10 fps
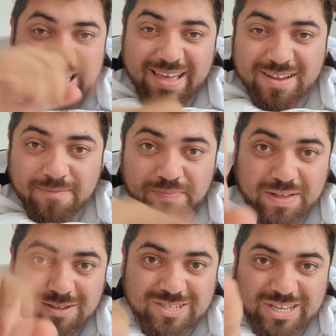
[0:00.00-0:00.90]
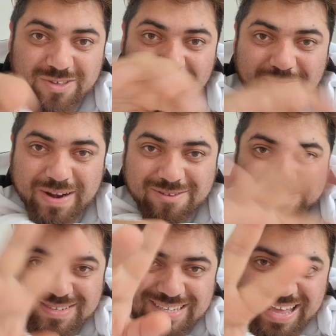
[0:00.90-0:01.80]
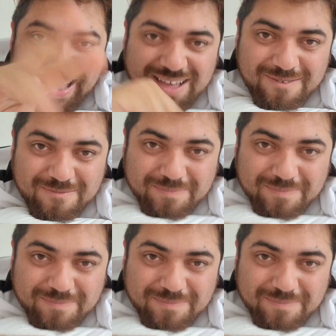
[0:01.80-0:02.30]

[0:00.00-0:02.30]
and I'll see you around. See ya.